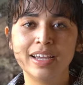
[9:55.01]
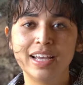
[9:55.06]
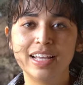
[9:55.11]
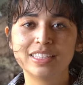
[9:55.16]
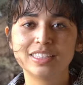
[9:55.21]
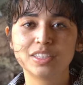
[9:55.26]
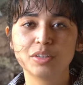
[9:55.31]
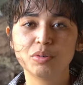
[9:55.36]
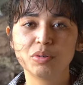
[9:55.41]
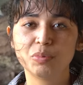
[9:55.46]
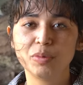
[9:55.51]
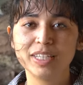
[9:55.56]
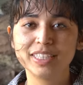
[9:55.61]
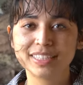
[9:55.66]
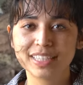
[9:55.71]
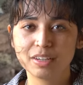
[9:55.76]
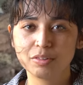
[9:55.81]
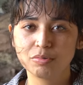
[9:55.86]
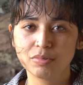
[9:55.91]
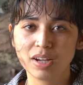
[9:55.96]
And so when we
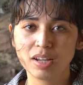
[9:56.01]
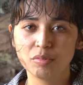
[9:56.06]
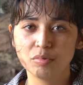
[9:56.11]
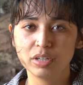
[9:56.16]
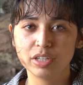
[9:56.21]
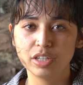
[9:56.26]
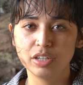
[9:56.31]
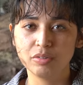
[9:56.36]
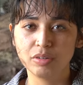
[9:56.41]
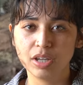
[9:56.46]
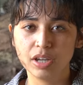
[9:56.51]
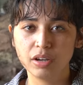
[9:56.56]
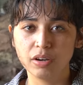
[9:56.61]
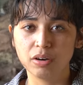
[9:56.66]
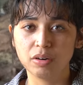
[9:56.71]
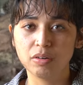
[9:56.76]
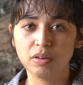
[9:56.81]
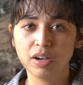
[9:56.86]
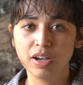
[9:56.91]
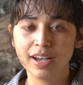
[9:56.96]
say write what you
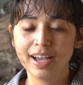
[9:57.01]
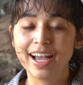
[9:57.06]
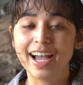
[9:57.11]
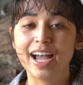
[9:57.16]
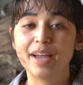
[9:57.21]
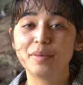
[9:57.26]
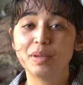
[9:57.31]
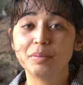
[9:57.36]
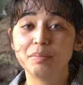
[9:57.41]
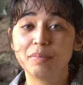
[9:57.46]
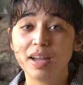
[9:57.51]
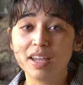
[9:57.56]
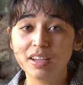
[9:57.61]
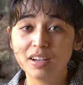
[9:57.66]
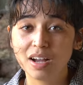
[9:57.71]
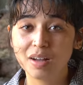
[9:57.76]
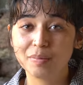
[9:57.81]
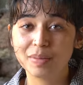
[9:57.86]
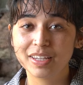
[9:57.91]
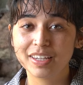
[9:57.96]
know, I mean, my
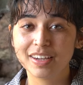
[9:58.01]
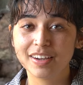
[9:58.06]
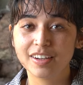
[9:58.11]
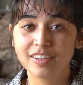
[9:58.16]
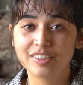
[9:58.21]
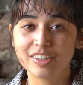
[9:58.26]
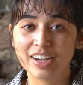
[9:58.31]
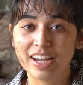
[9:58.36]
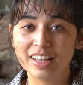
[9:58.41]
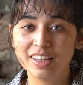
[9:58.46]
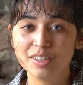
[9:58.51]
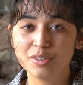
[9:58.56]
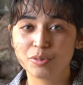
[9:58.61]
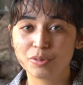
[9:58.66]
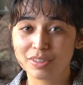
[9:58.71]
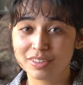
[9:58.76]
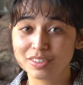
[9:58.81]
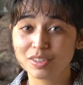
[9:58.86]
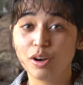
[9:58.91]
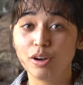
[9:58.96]
comic character,
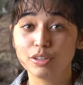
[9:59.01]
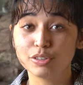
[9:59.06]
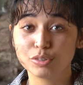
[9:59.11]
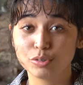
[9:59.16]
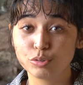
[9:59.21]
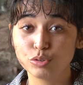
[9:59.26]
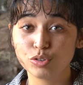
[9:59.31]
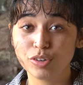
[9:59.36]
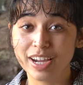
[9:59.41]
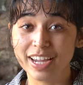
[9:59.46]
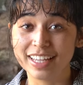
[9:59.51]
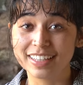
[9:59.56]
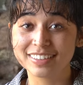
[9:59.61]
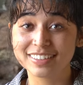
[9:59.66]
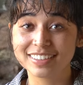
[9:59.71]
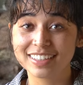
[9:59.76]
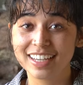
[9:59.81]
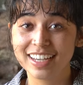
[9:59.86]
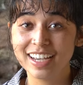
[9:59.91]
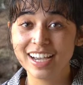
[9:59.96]
Eleanor, is also
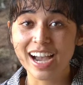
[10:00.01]
trans.